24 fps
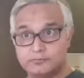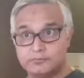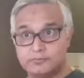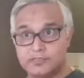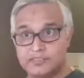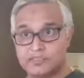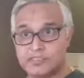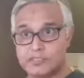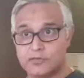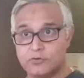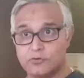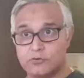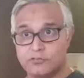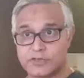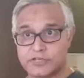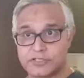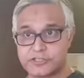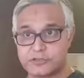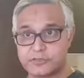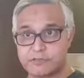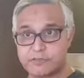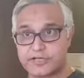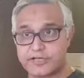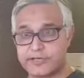It's an
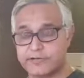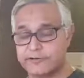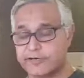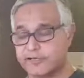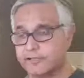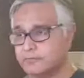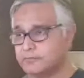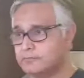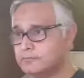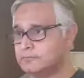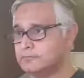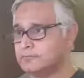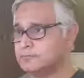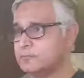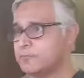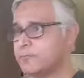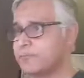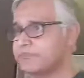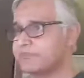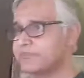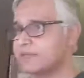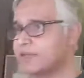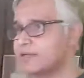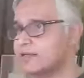old-fashioned bread, right?
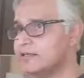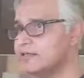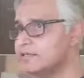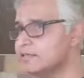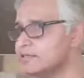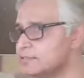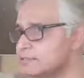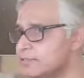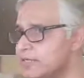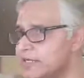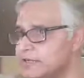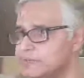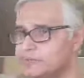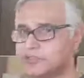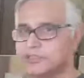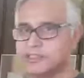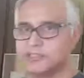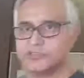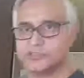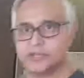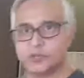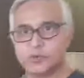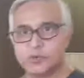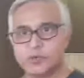And it's made with the
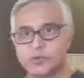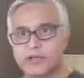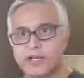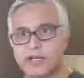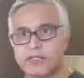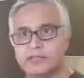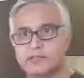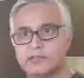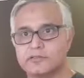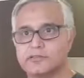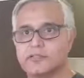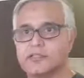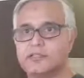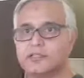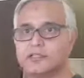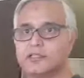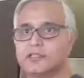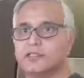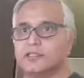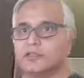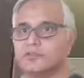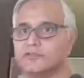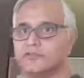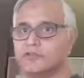stone grinders.
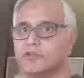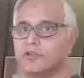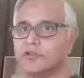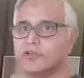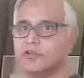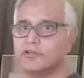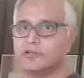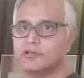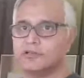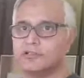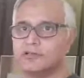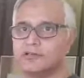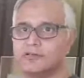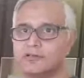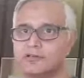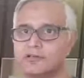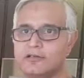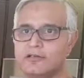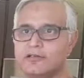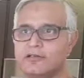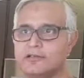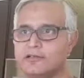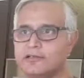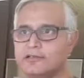So
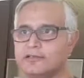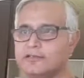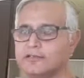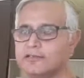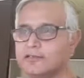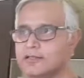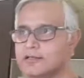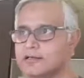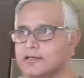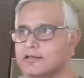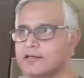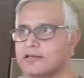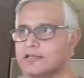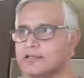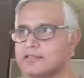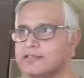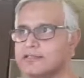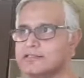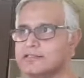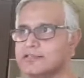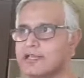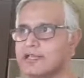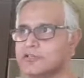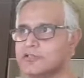the kernel
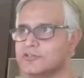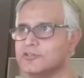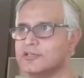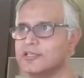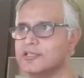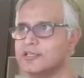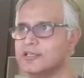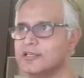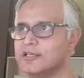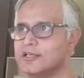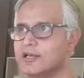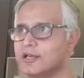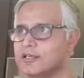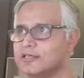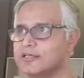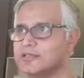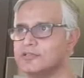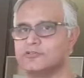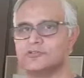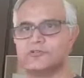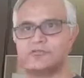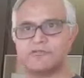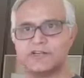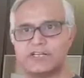is actually cut
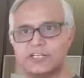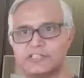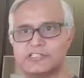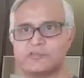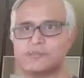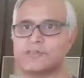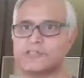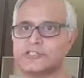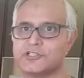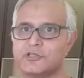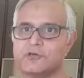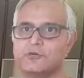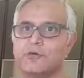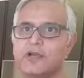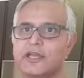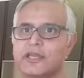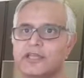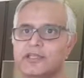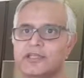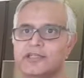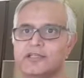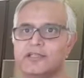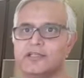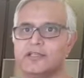into a very special way.
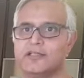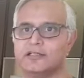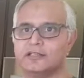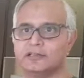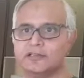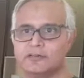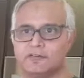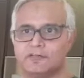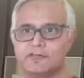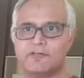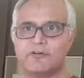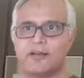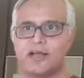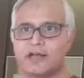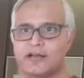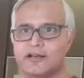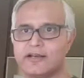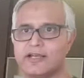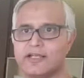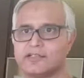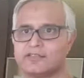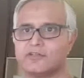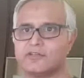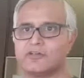The flour
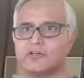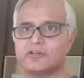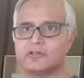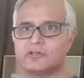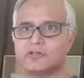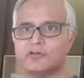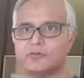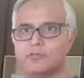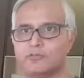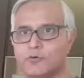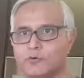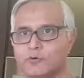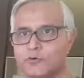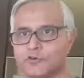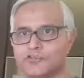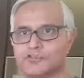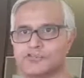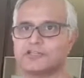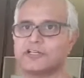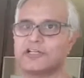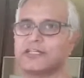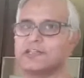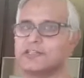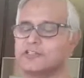has got more
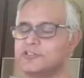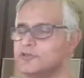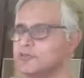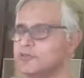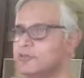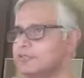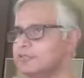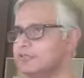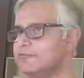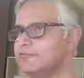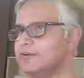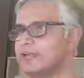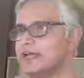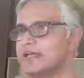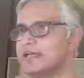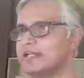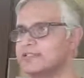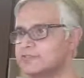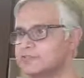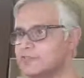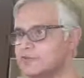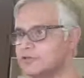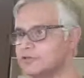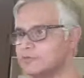strength to it. The flour
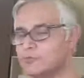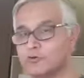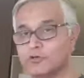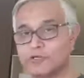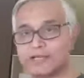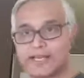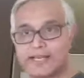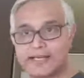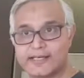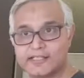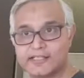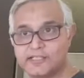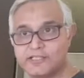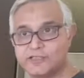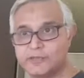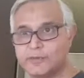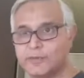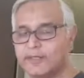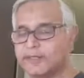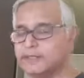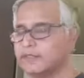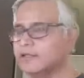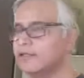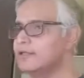has got more character to
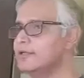it.